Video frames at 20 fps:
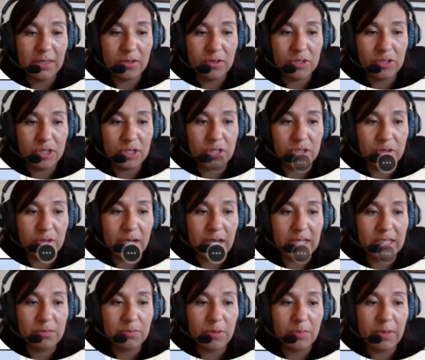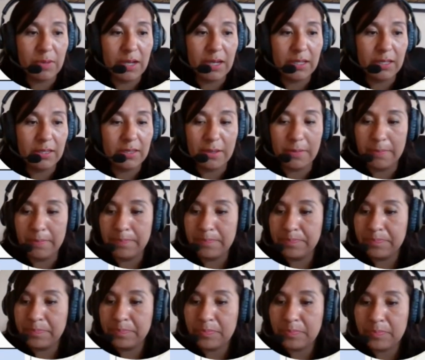their teacher has provided them.
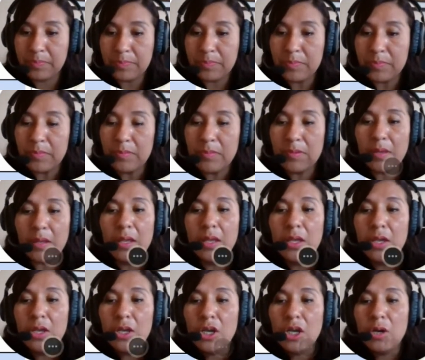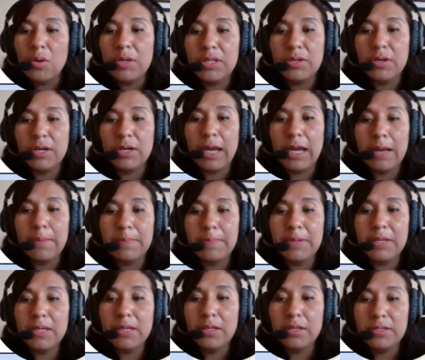When you're
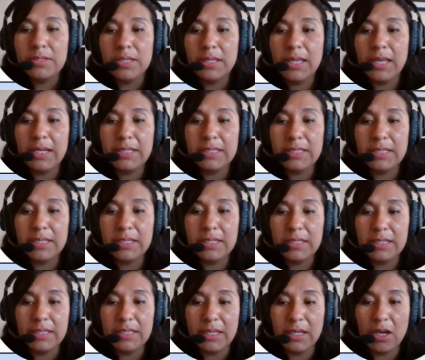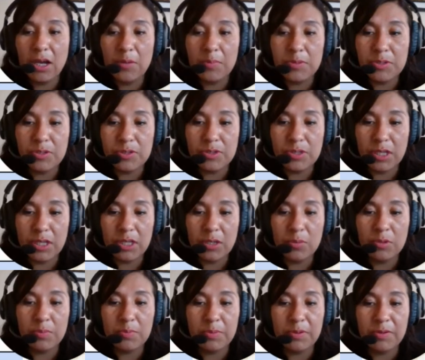happy selecting the options that you
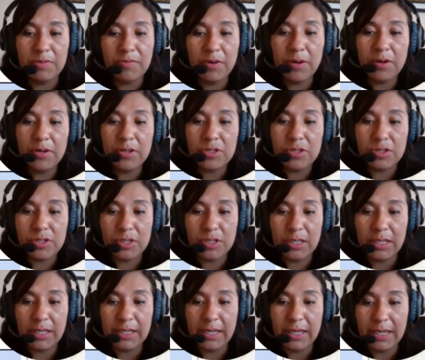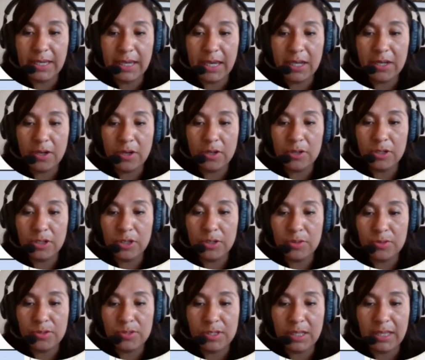would prefer, just click again on
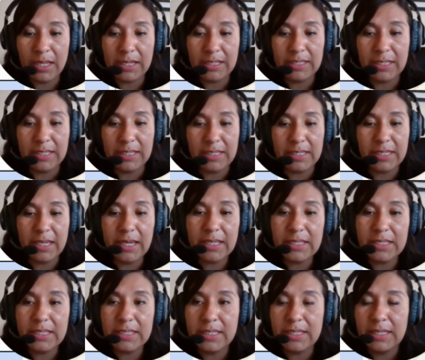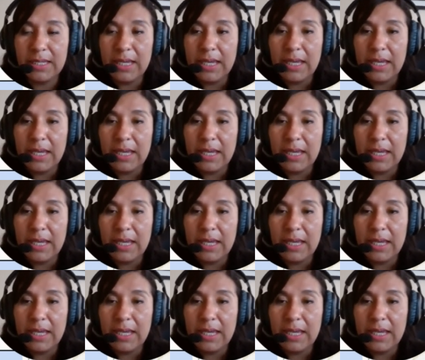Use Selected Dates.